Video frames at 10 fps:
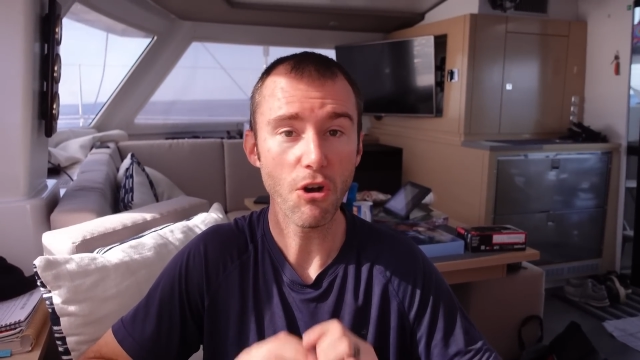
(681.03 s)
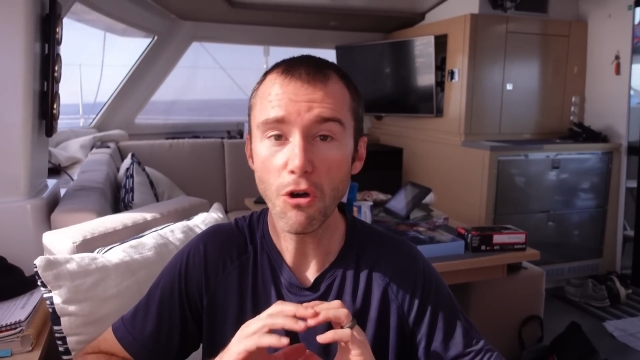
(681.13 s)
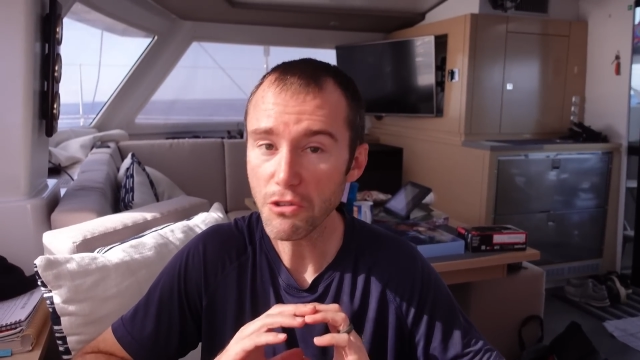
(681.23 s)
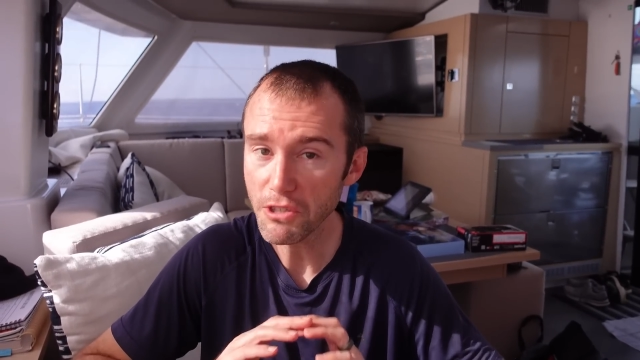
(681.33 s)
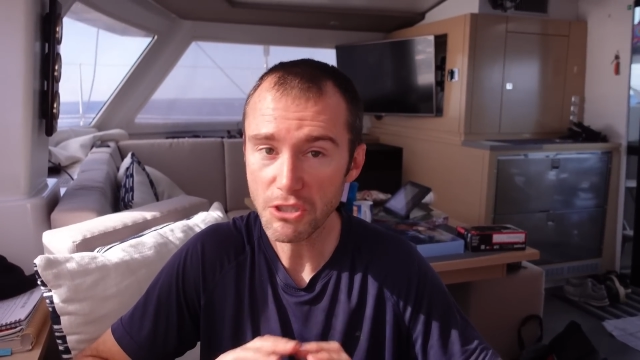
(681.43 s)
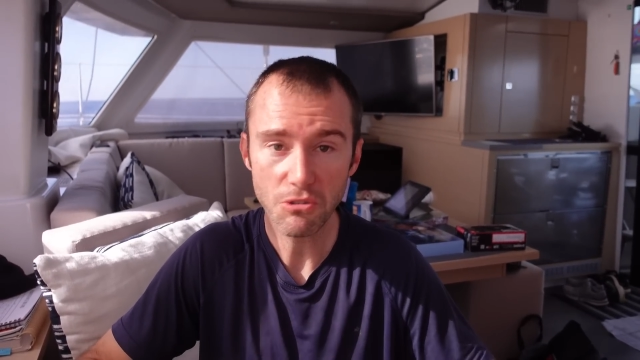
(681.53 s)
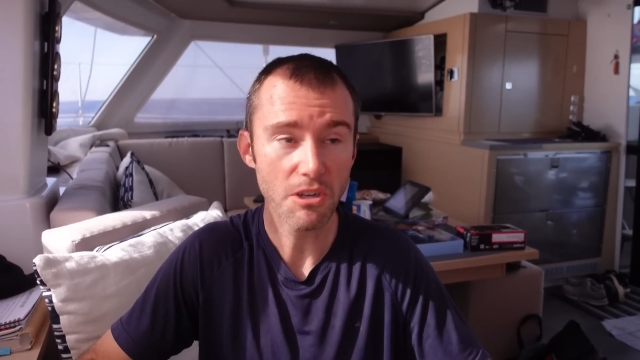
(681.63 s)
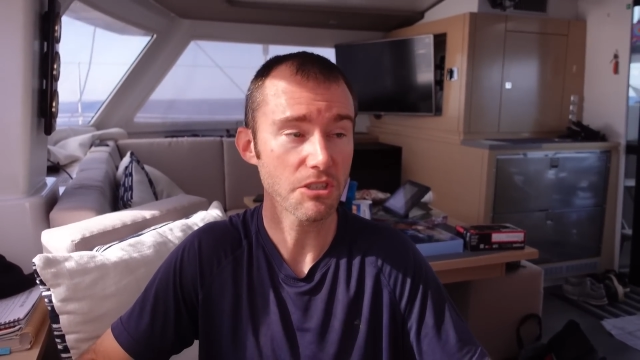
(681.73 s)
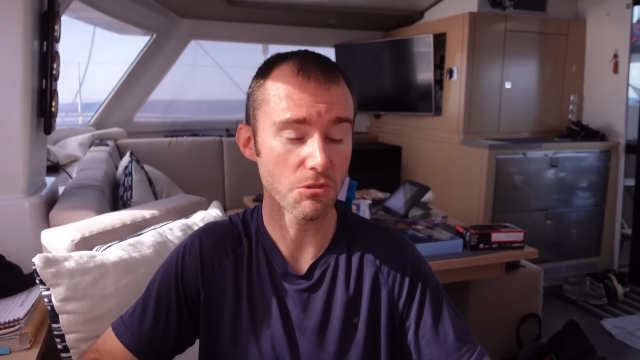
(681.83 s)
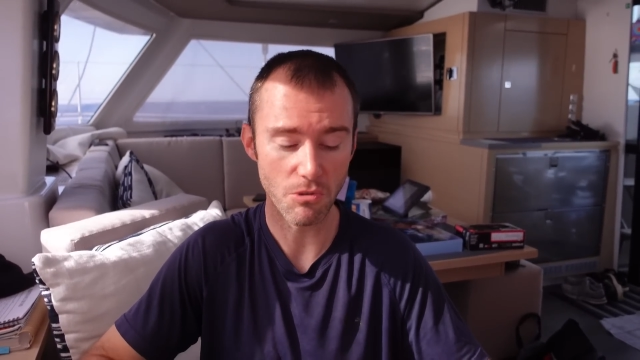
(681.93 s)
all the
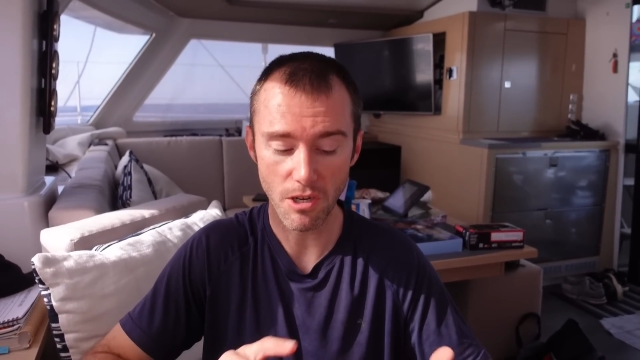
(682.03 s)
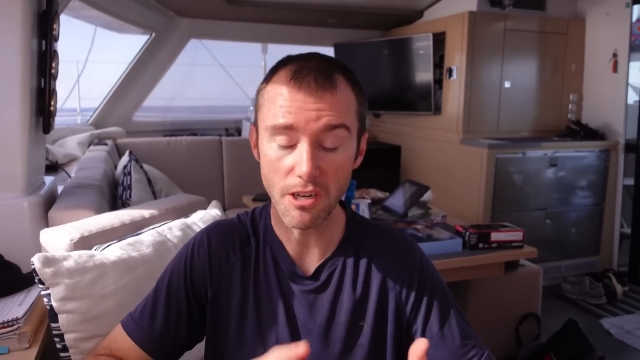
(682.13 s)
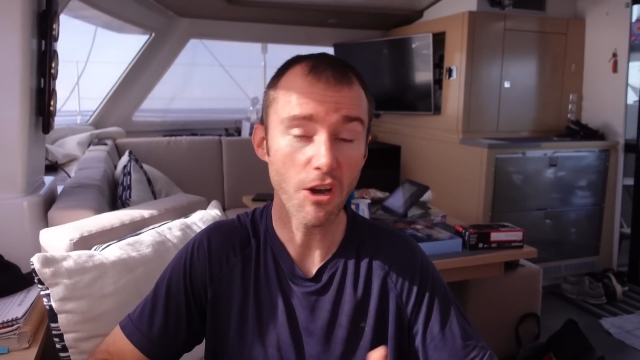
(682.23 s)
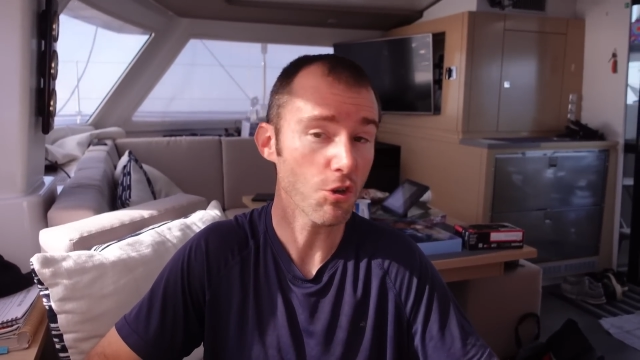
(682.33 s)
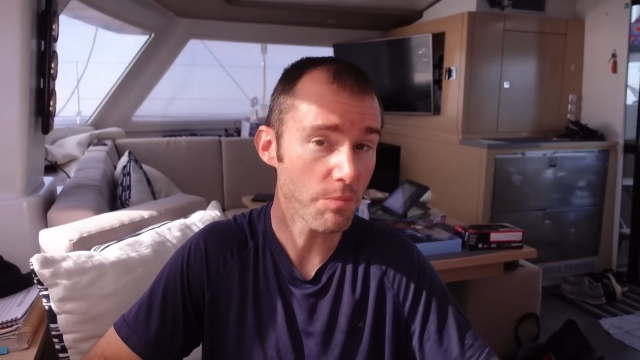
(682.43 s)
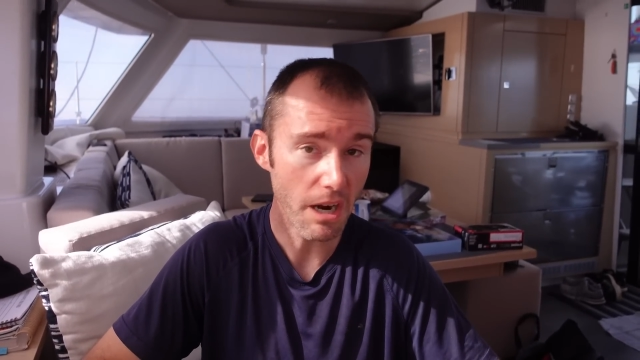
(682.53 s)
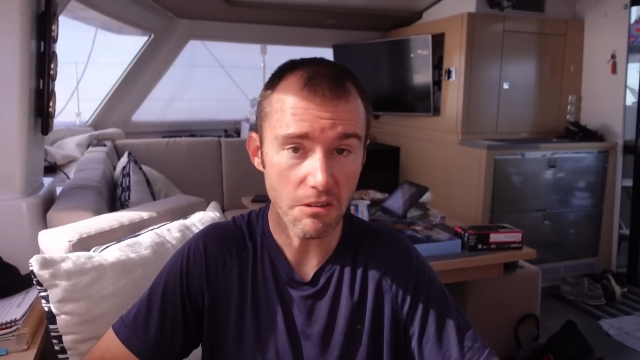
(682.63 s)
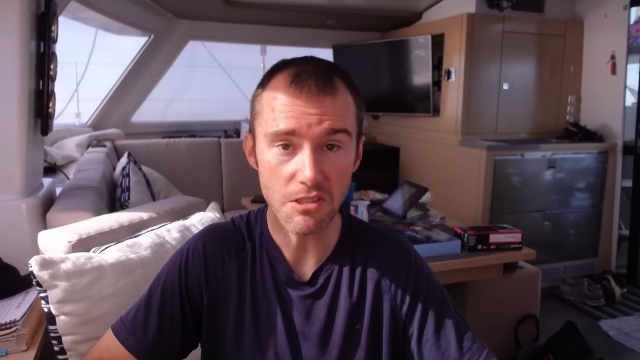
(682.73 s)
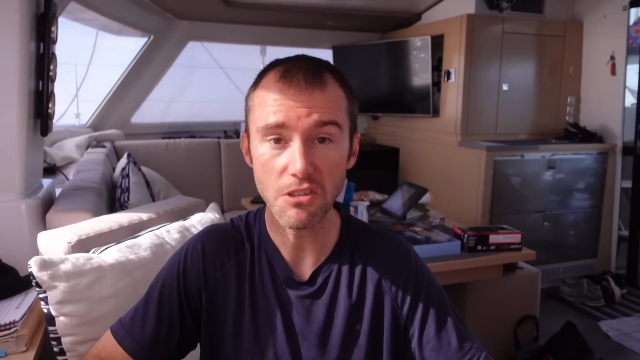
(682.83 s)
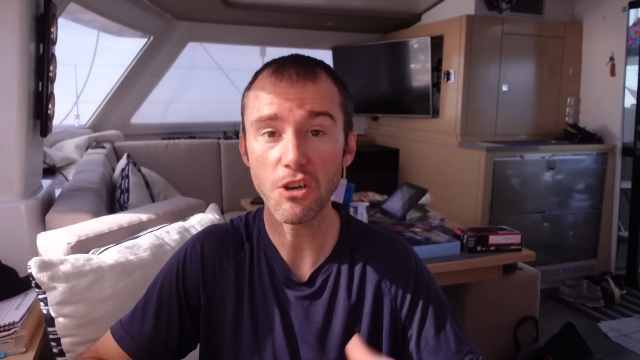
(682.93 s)
electronics are on,
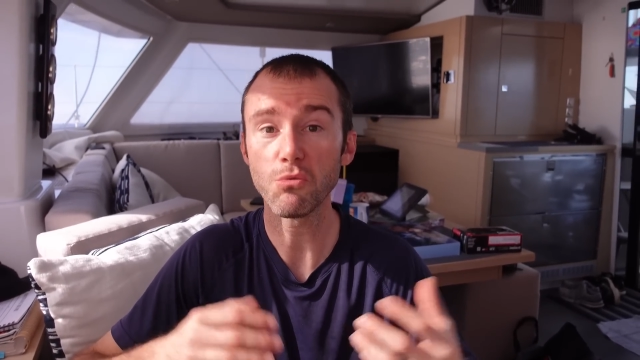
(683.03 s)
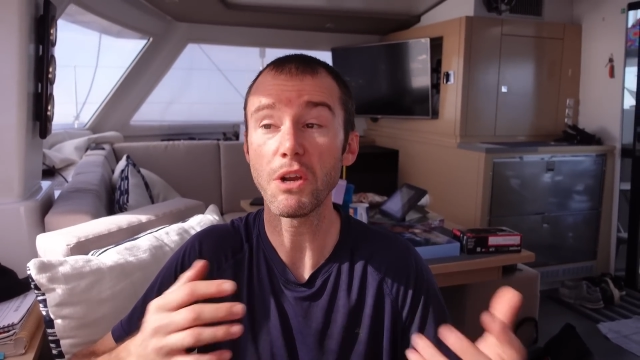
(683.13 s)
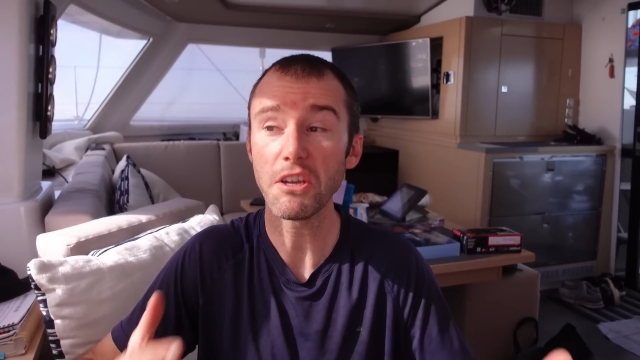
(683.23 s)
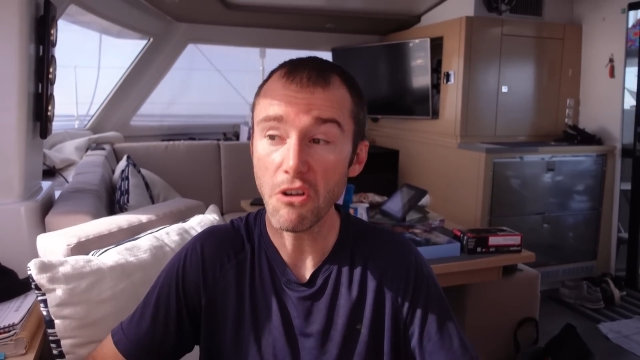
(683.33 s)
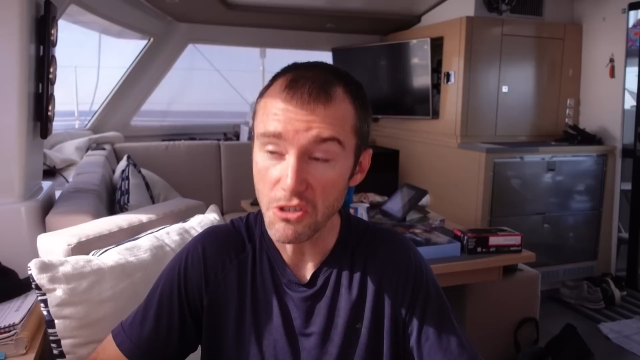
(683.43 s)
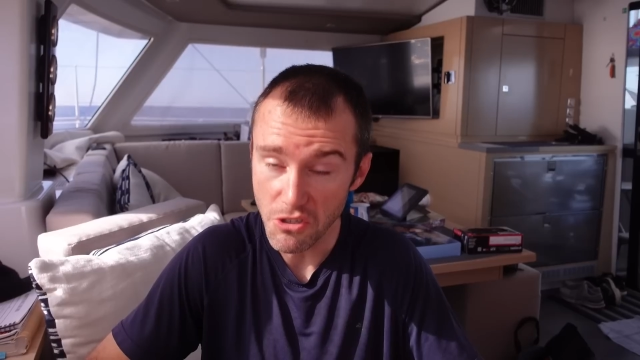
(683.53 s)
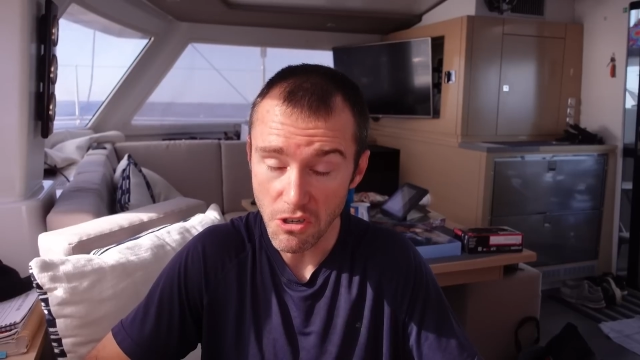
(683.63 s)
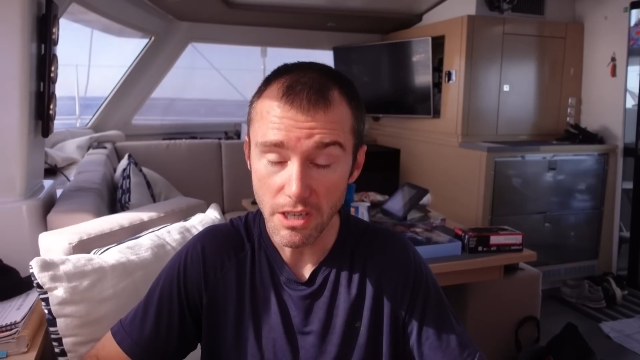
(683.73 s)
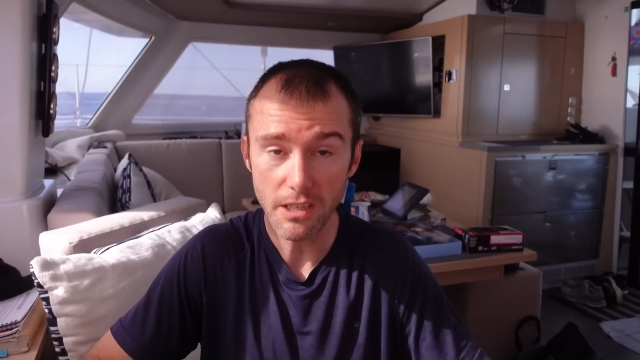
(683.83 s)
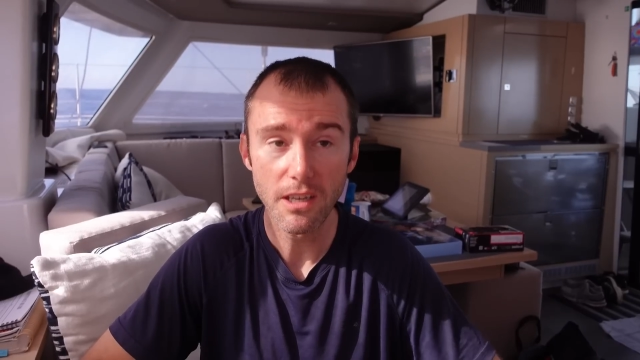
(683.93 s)
autopilot's on, radar's
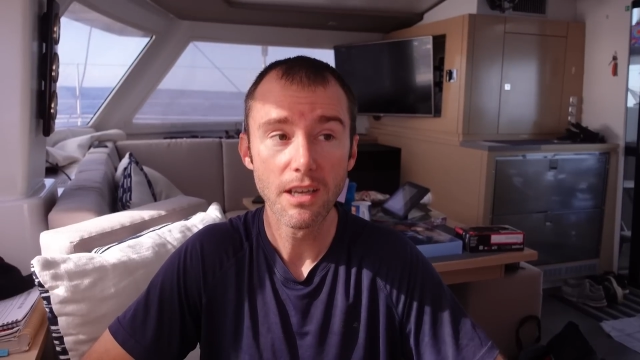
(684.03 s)
on,